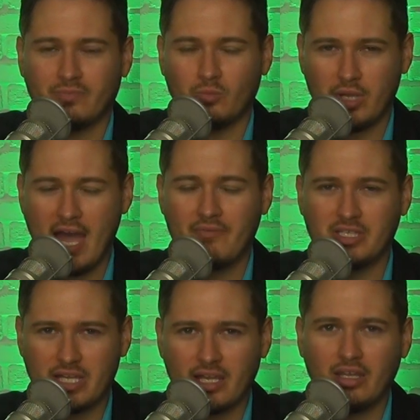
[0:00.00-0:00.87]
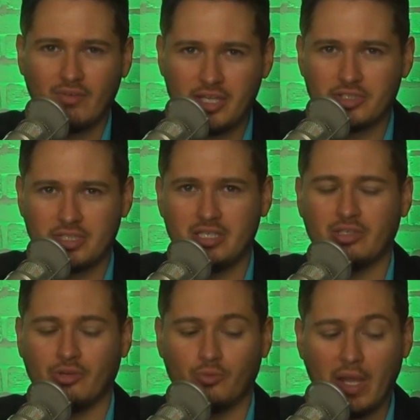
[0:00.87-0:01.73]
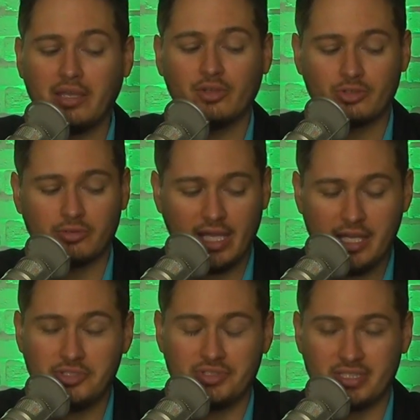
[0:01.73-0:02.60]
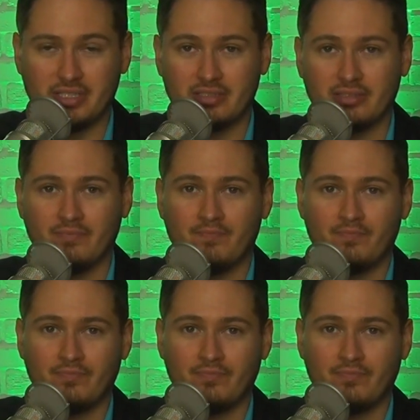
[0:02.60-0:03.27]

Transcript: We have executive agencies that are regulatory agencies.